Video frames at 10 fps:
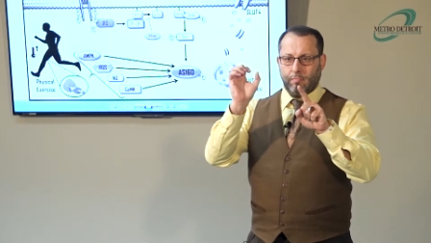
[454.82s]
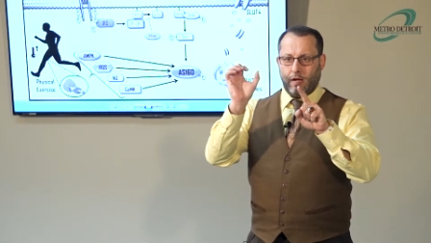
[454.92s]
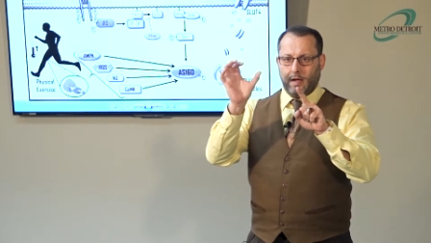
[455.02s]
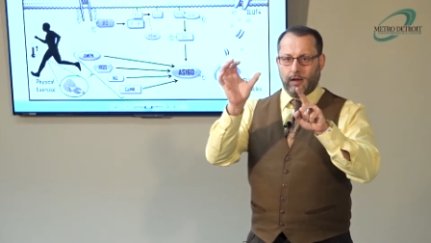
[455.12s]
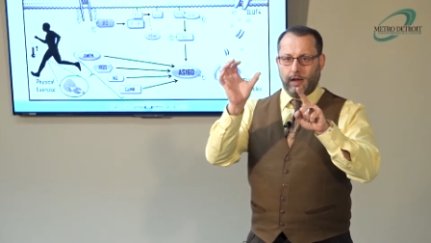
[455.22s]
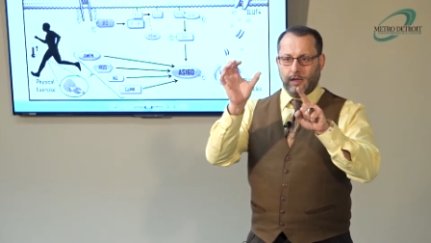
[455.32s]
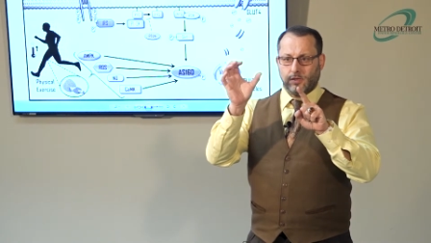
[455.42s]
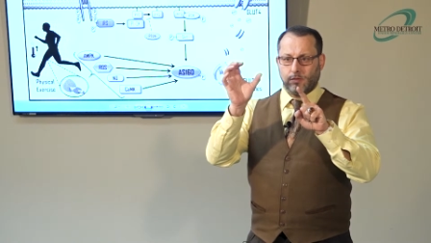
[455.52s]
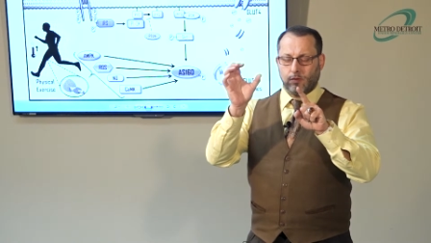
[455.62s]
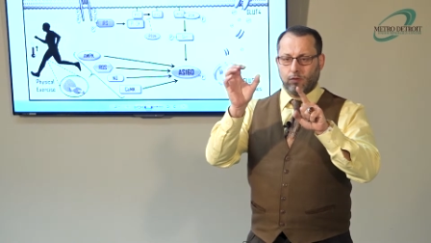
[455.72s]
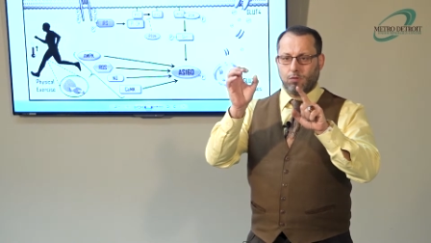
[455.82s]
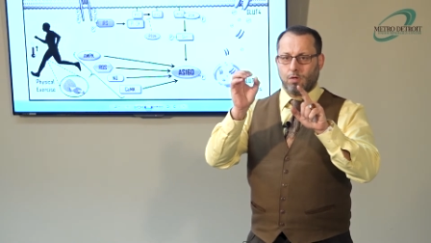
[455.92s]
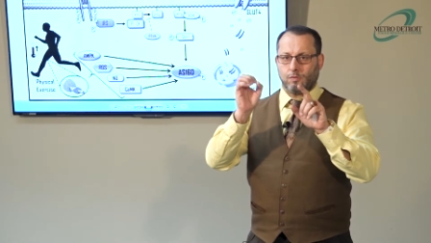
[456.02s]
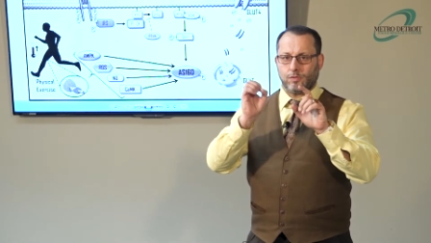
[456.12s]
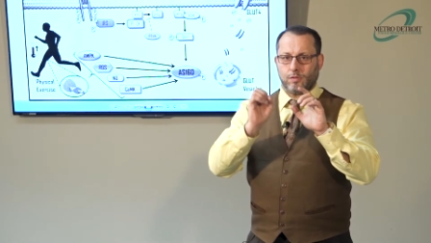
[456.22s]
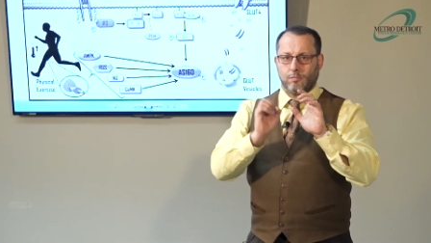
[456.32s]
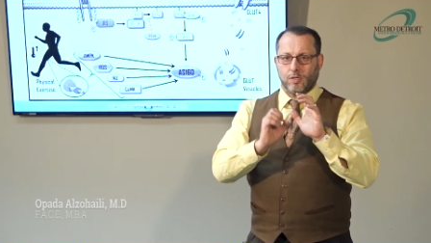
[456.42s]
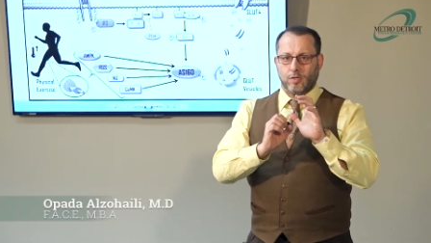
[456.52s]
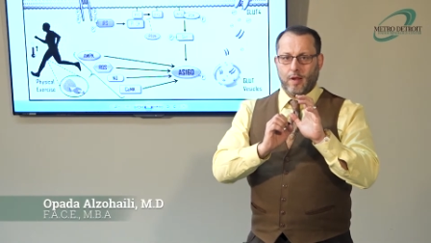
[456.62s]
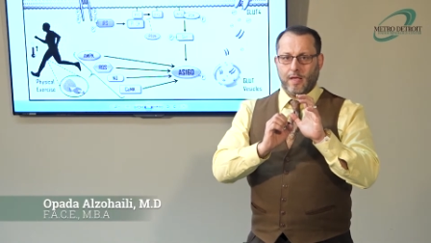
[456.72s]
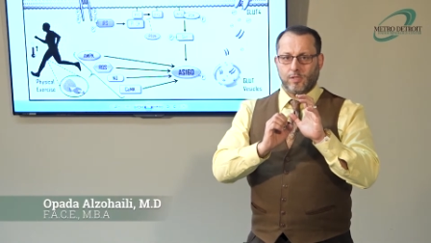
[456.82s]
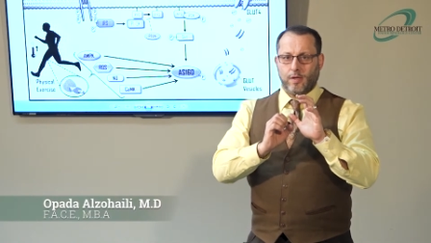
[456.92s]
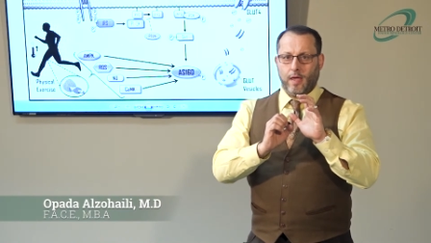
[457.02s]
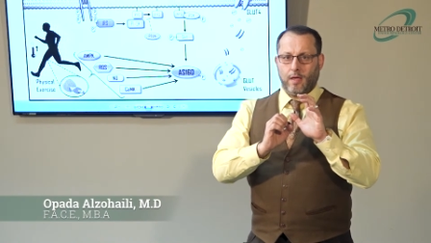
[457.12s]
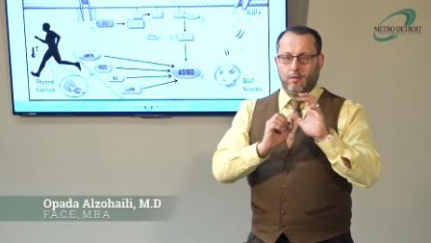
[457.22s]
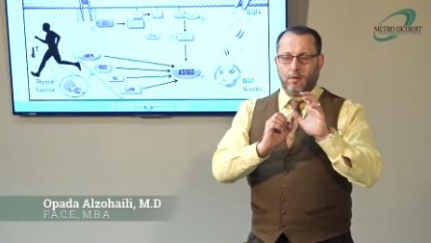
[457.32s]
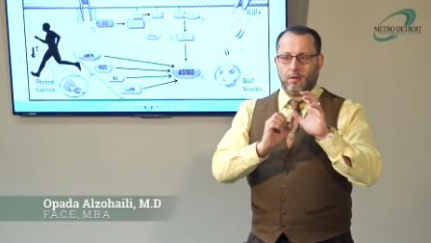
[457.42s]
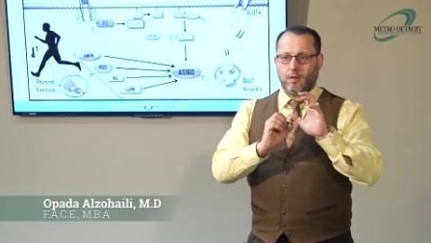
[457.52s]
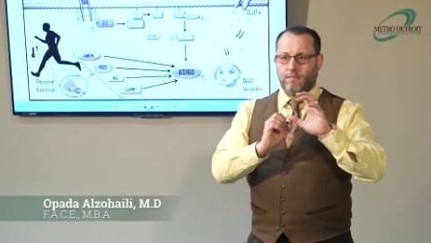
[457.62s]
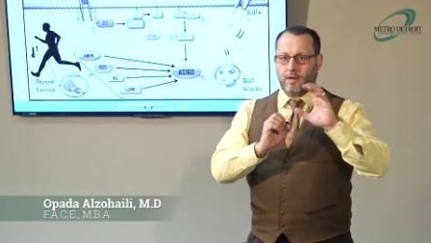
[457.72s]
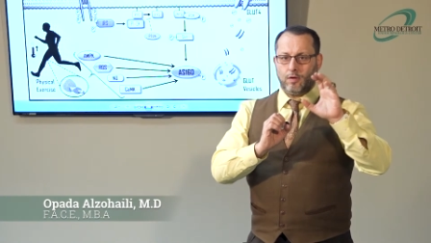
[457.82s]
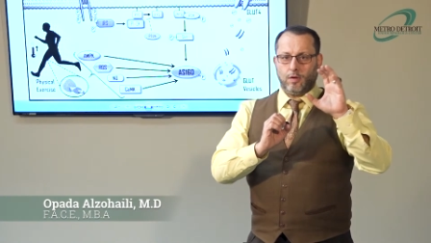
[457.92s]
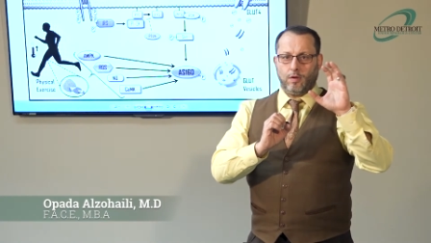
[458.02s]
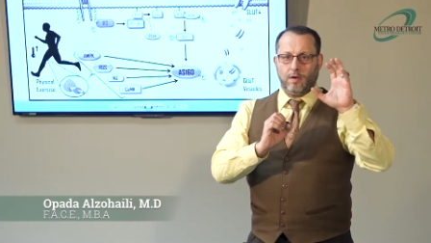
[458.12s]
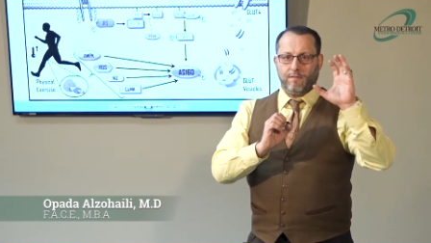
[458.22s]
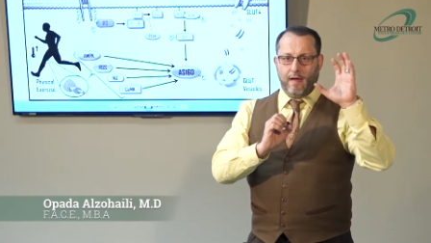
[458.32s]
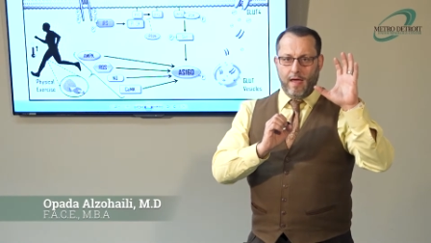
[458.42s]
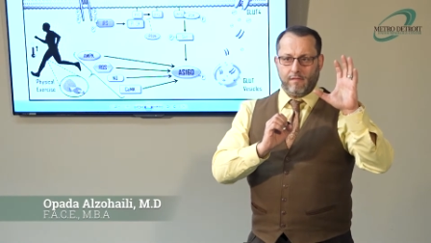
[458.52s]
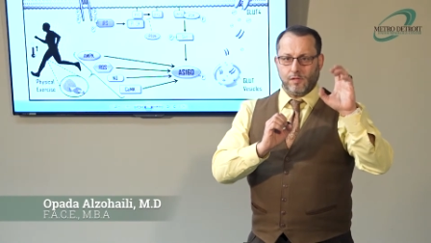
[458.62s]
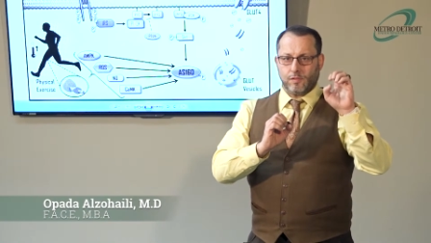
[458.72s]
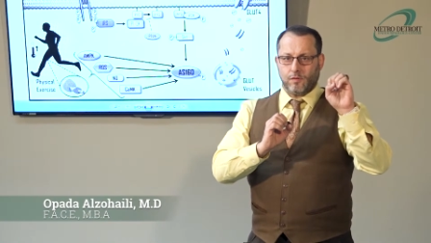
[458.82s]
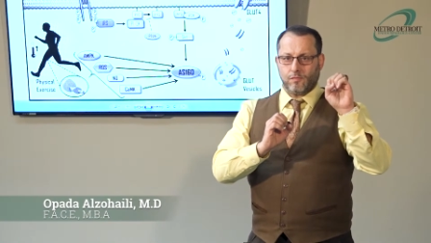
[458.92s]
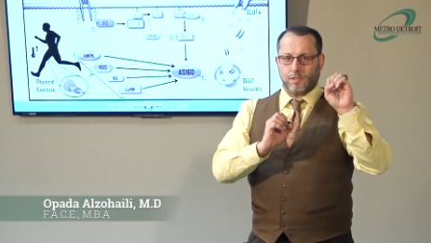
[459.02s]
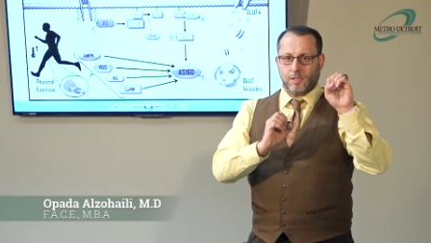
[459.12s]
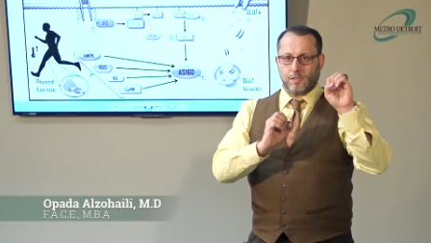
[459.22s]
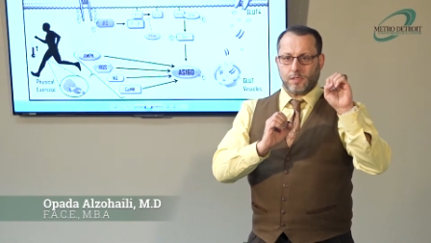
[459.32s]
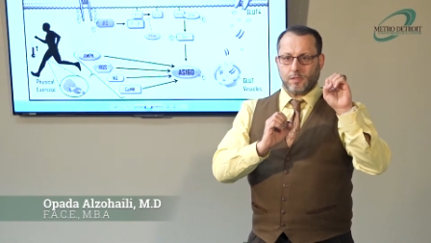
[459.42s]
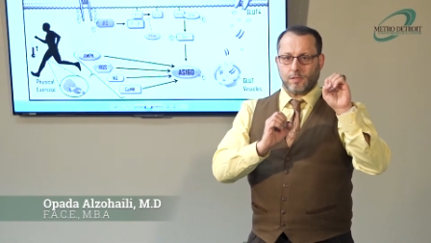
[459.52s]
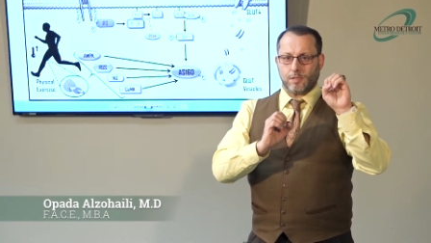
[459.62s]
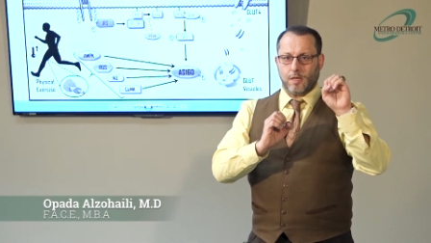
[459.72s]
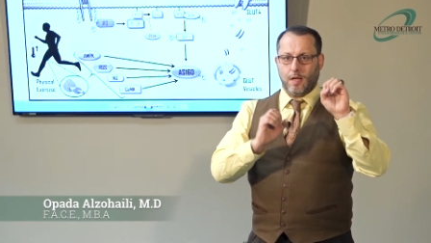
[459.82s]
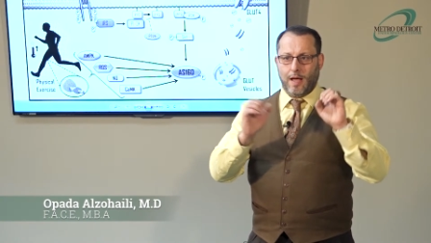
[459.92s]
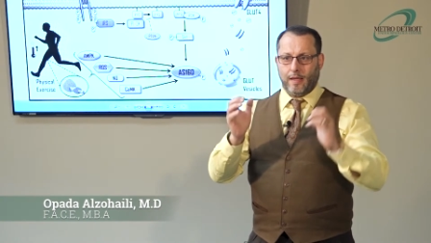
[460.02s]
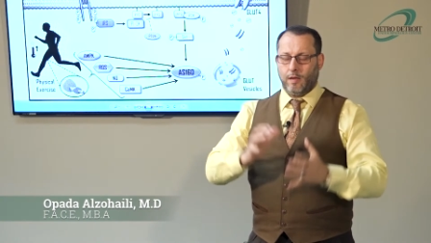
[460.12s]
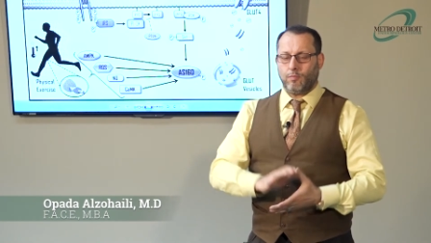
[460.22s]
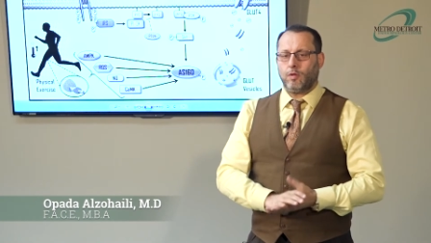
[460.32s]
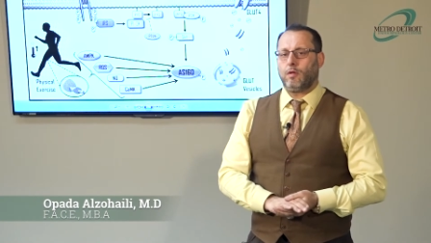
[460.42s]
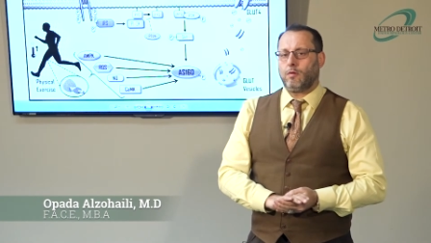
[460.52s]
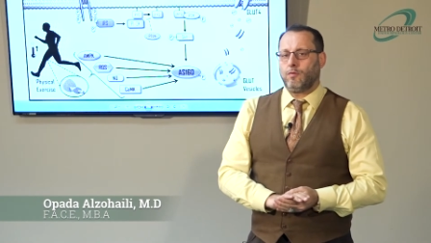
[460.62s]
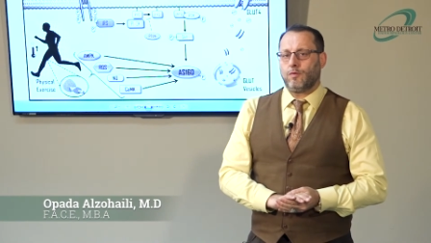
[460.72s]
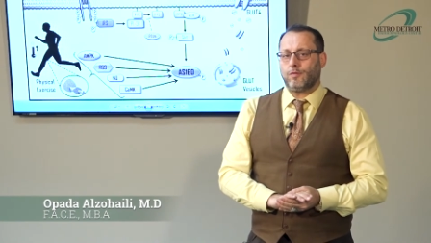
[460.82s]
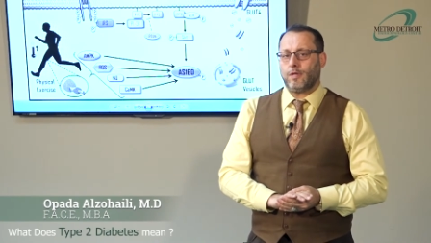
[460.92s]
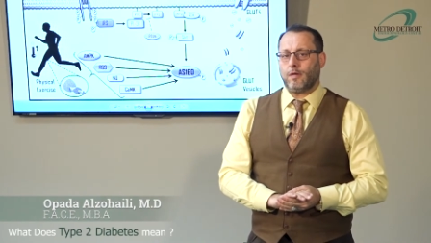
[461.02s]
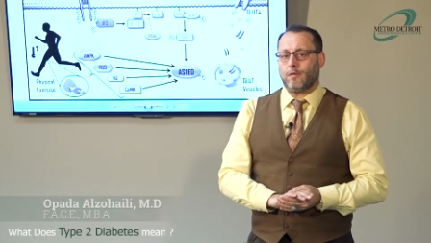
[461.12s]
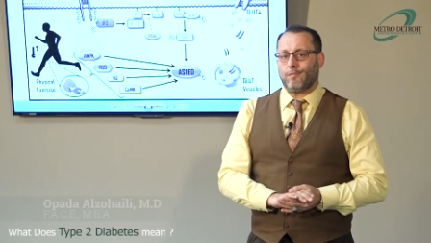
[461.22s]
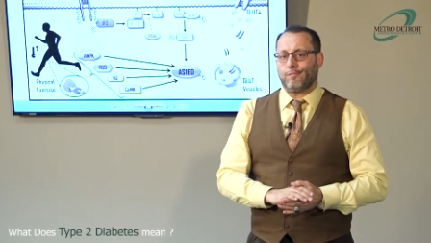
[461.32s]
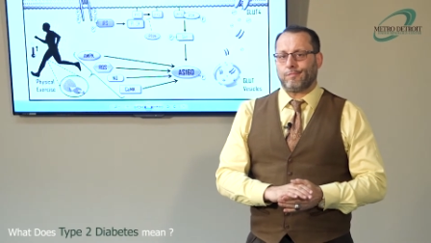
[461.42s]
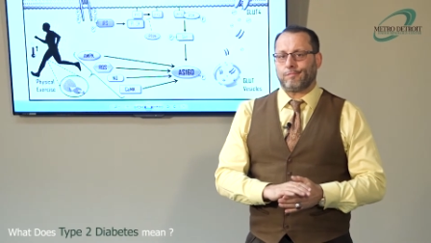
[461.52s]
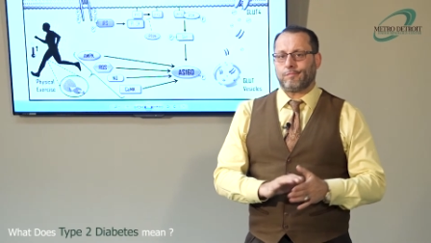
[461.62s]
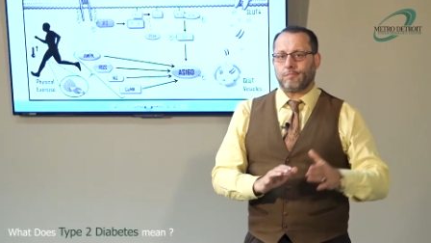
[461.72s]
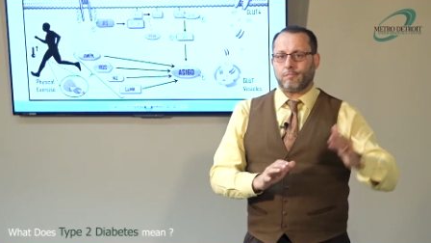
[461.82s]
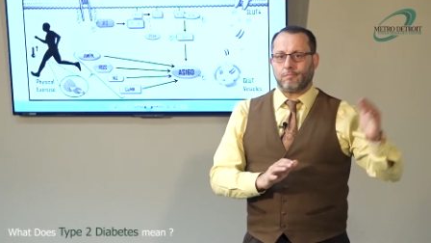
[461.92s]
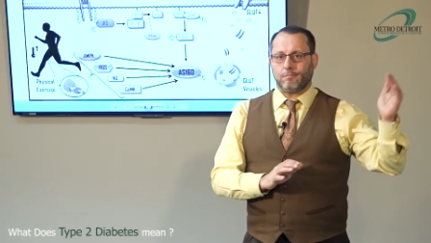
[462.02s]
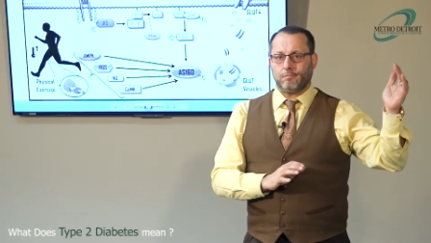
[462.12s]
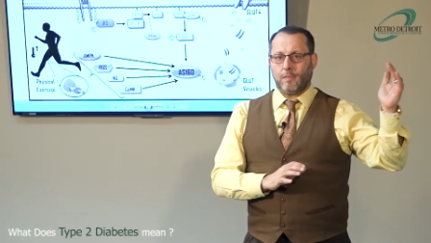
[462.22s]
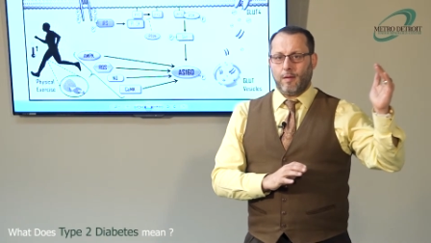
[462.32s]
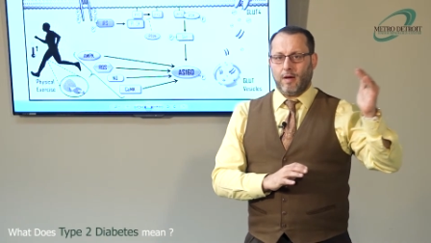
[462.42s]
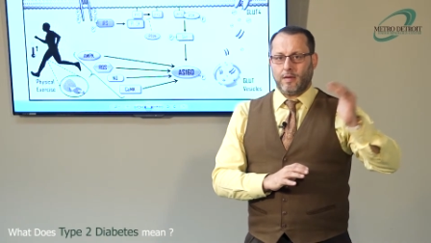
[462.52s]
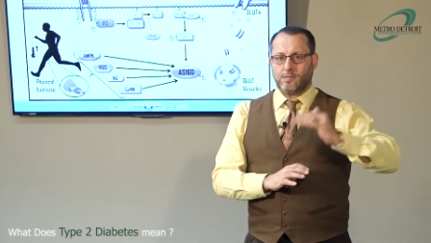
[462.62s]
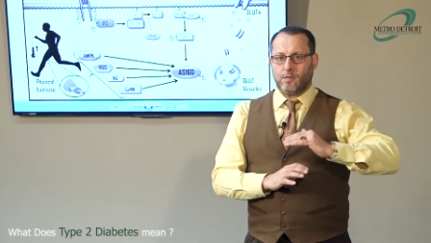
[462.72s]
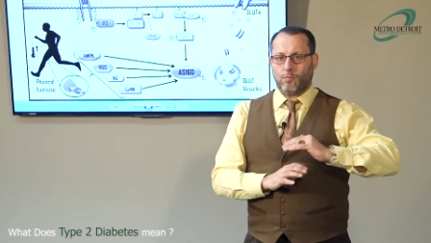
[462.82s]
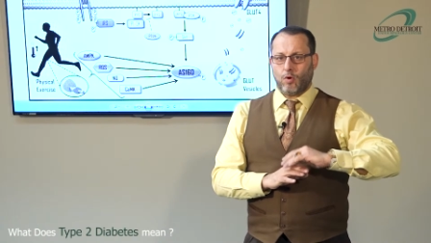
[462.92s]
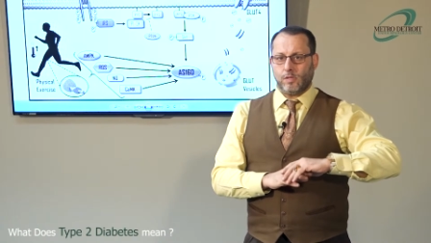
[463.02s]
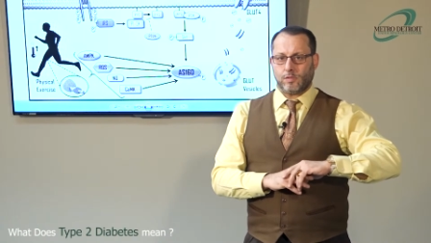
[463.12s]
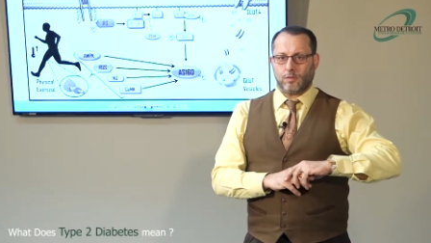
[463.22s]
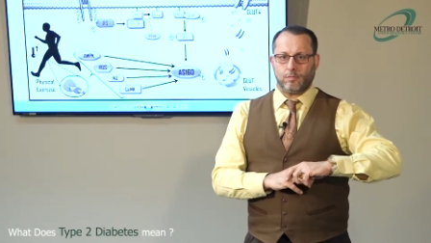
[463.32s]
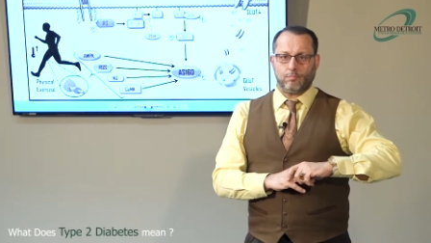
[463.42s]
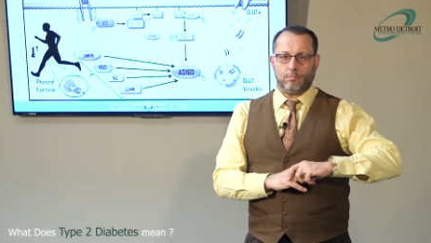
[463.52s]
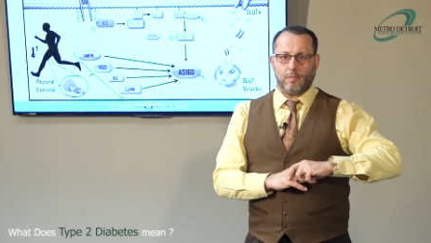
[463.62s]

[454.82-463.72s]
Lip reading: I ate some glucose, the muscle has to handle it. If I have insulin resistance, I can't bring the glucose in. My body sends more insulin.